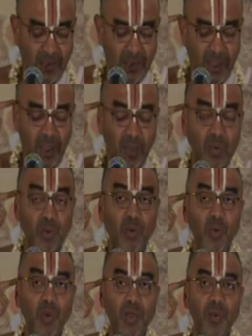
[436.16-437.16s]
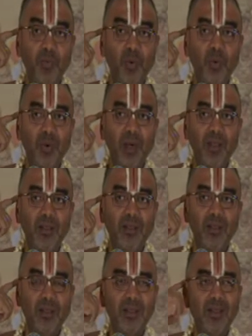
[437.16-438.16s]
Meltunri
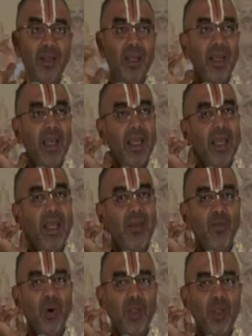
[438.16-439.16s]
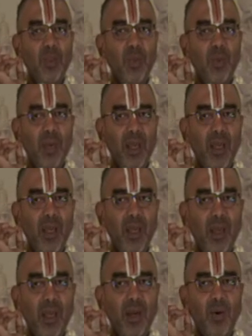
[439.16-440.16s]
Puvanindu. He was to
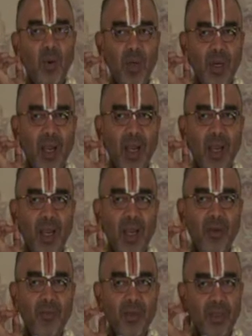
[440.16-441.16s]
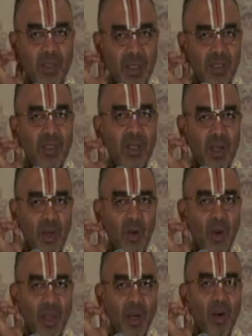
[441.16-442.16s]
wear a kundala which was in his
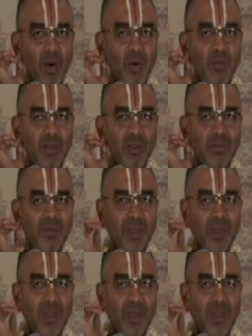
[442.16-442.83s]
lower lobe.